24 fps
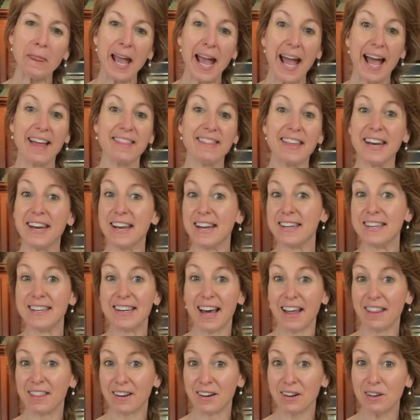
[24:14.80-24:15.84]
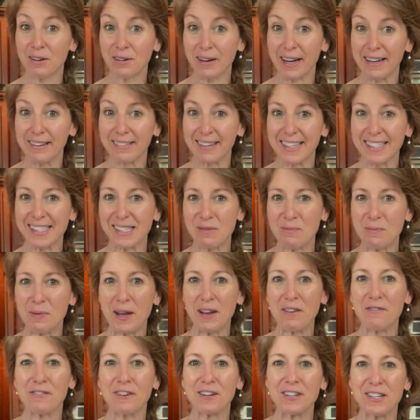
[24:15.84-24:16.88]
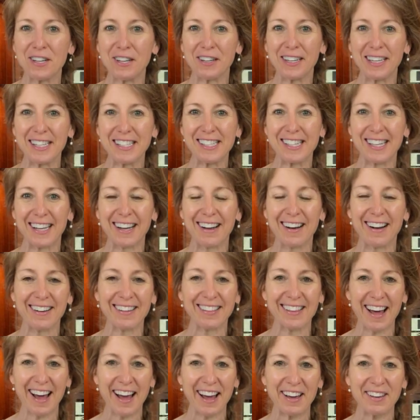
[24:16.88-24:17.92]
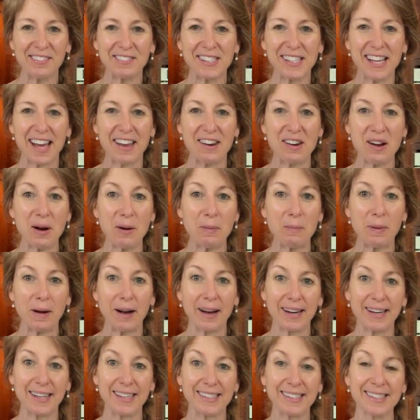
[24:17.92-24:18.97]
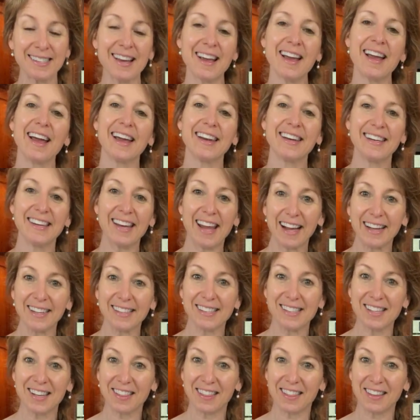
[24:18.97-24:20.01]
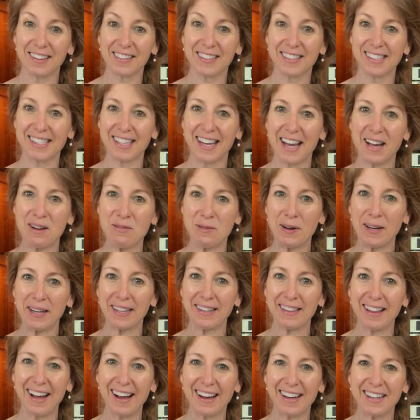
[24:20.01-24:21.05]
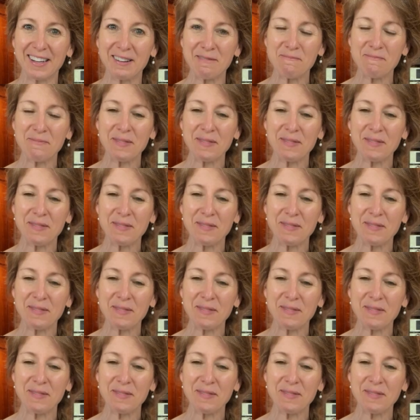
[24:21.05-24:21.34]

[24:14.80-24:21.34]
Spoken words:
and then another great recipe for nourishing our lives and our bodies next Thursday at 1 o'clock.